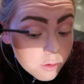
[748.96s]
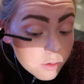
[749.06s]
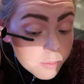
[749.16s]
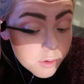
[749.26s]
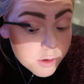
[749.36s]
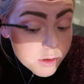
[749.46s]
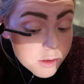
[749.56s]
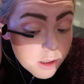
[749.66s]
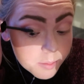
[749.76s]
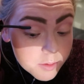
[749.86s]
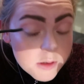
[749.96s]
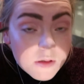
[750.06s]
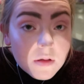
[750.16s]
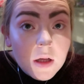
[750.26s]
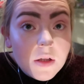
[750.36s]
look, but it just happens
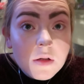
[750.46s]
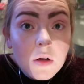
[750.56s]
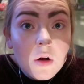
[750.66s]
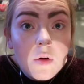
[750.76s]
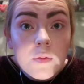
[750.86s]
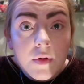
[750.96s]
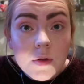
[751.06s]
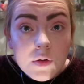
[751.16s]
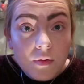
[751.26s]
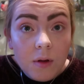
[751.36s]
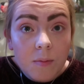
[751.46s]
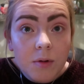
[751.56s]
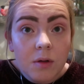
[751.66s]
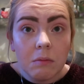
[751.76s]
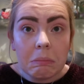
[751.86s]
that that's a lot of the stuff that I'm
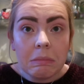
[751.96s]
using